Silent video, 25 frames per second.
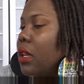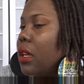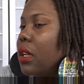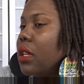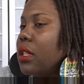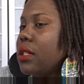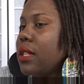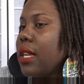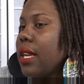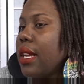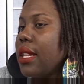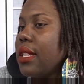So
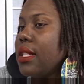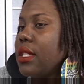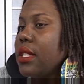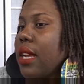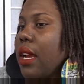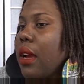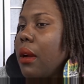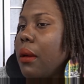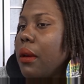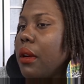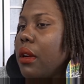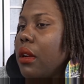he's taking a
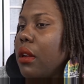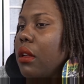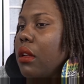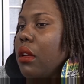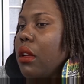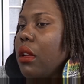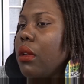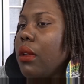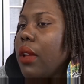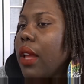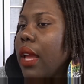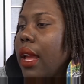shower.
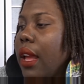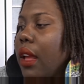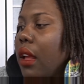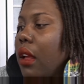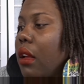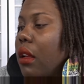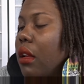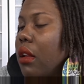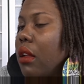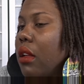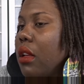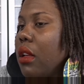Okay.
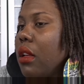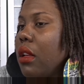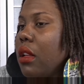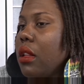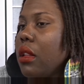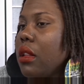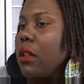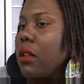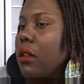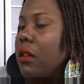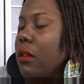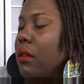
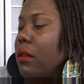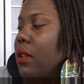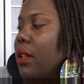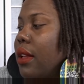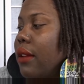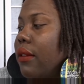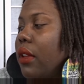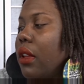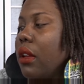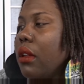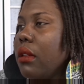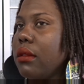
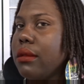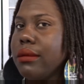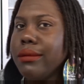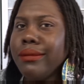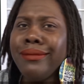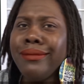Love you.